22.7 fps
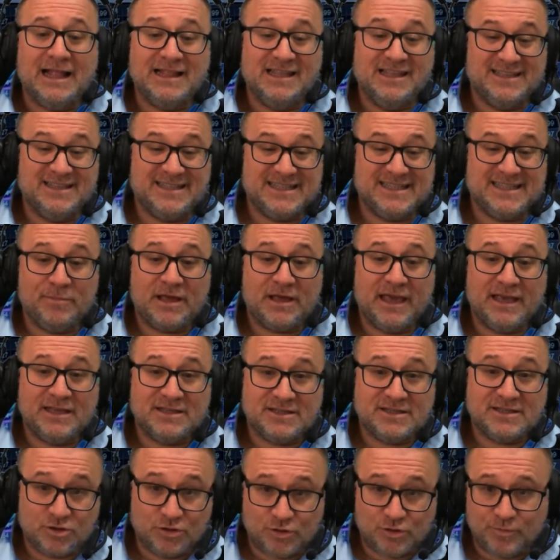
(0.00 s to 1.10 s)
and in some
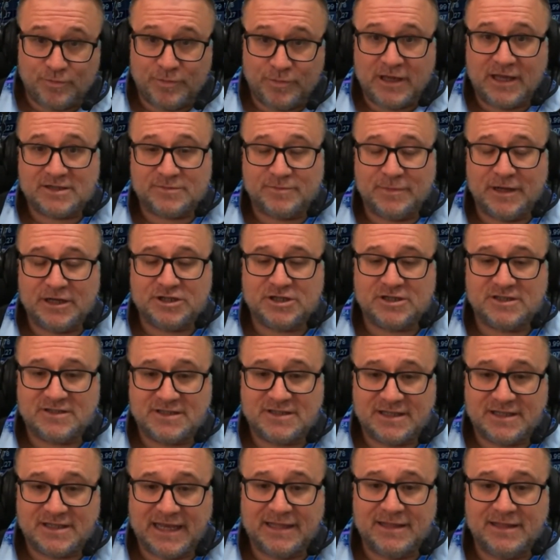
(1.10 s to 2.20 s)
cases could be as much
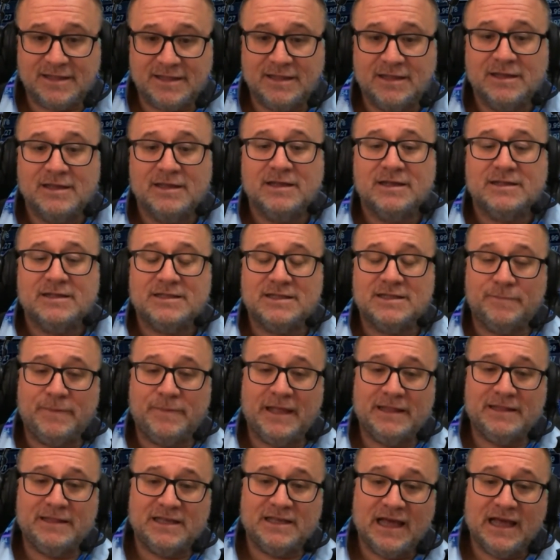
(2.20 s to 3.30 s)
as 10,
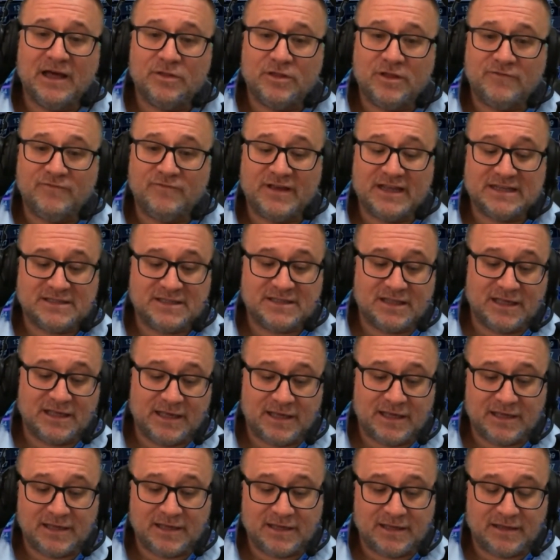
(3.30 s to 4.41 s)
depending how they invest
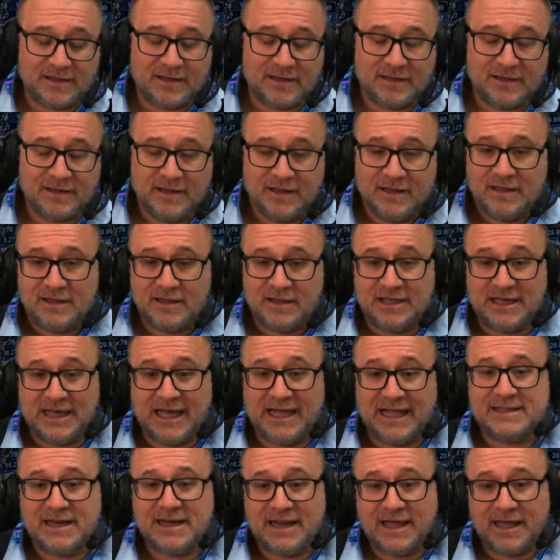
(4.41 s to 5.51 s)

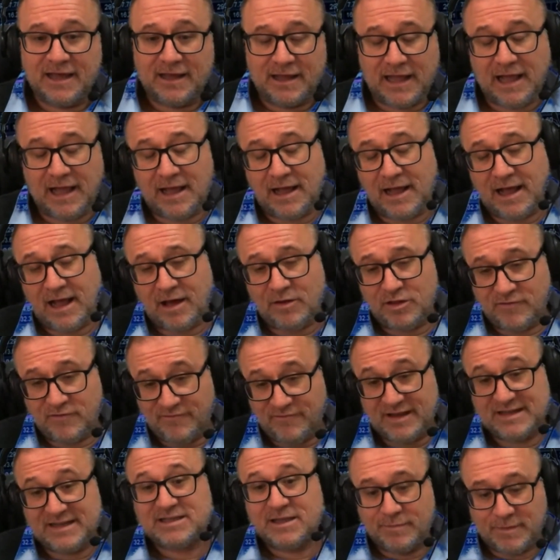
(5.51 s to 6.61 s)
how they
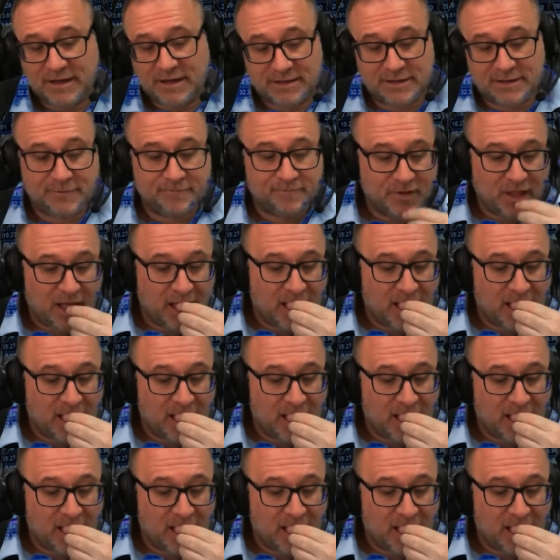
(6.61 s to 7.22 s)
invest the money.